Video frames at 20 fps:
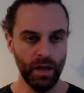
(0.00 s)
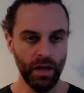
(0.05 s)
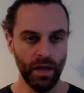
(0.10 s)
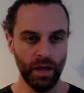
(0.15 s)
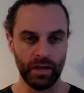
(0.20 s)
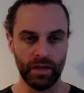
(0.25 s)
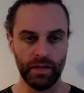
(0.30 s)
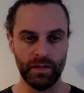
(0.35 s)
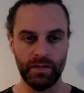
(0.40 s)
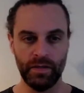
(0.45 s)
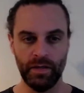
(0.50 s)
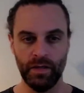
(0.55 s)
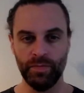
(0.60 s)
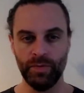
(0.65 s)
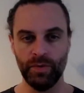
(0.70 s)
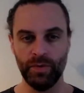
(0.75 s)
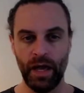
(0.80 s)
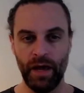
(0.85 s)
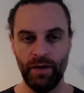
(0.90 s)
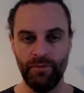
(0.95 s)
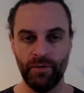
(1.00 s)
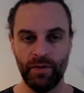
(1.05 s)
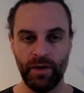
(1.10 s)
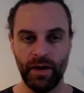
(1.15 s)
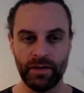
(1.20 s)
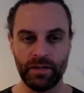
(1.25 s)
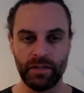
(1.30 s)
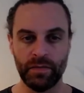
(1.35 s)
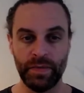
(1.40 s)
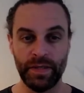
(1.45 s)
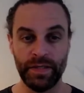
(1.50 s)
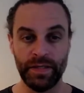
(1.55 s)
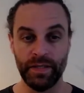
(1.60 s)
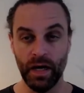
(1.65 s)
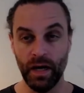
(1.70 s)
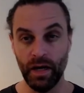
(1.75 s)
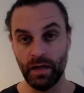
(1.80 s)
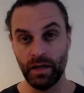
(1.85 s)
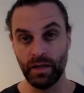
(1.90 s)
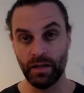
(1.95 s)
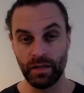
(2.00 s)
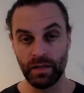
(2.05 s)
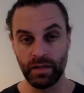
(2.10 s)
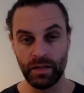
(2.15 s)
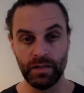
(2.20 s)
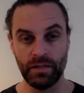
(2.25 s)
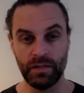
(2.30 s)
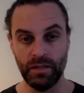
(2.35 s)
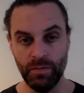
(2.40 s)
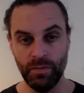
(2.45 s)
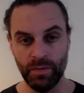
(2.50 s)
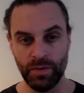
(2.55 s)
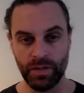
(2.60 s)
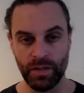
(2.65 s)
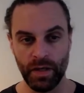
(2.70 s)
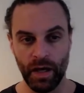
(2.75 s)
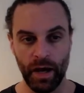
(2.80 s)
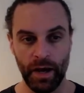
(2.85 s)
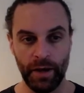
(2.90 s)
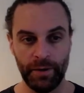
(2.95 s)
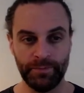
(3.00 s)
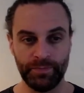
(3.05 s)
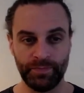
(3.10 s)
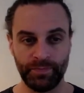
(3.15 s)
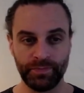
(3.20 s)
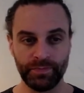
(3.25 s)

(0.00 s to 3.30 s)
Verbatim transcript: considerable effort has to be done on the consumer side,